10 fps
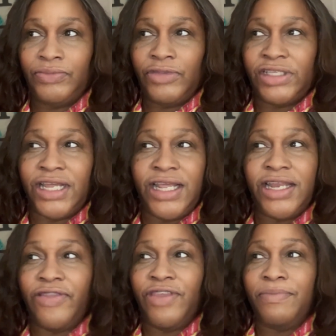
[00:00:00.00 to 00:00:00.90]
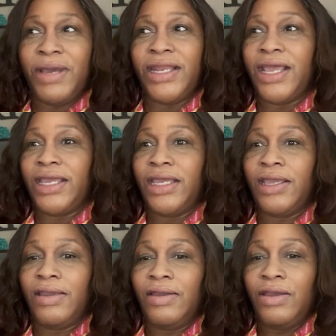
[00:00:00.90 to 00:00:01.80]
Sunday, nothing. Monday,
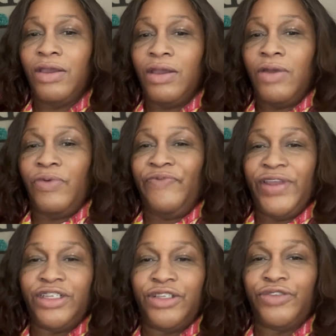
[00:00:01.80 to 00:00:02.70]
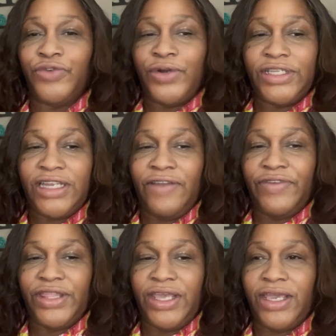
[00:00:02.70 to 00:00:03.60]
we finished the drawers and
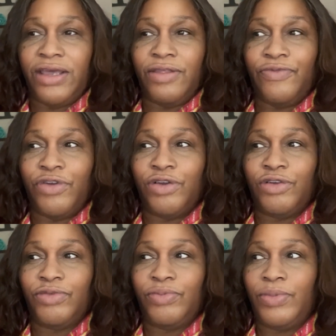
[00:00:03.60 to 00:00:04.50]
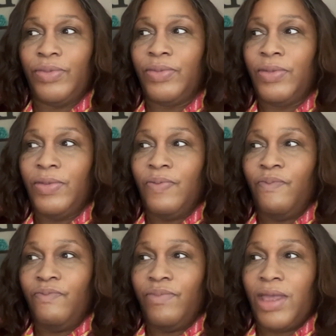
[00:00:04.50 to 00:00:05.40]
everything on the room.
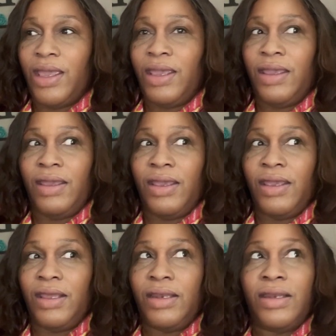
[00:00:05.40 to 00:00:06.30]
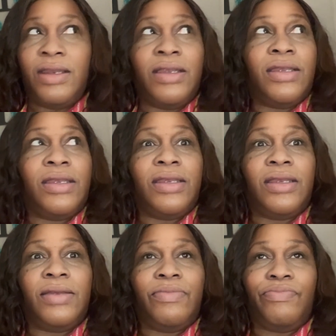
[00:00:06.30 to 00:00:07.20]
And
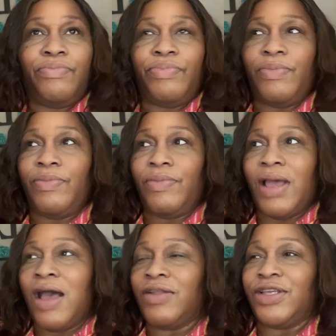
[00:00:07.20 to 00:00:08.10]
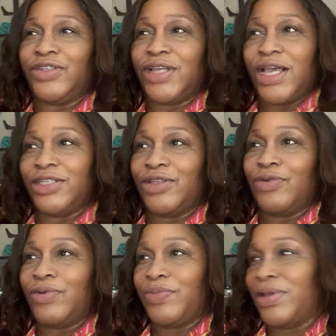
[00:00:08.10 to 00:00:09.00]
I'll let you guys know
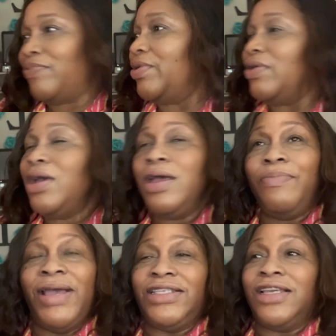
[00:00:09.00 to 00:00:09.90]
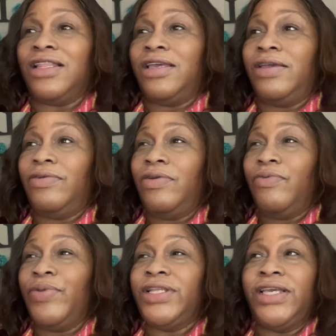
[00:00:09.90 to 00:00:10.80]
what we, well, basically,
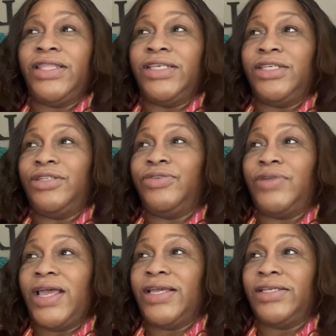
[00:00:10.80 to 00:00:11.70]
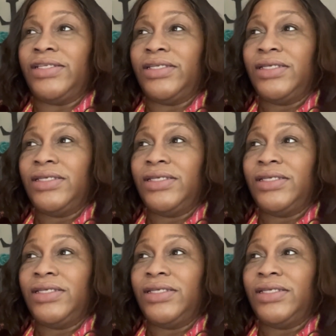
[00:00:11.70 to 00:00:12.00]
we did this in two days.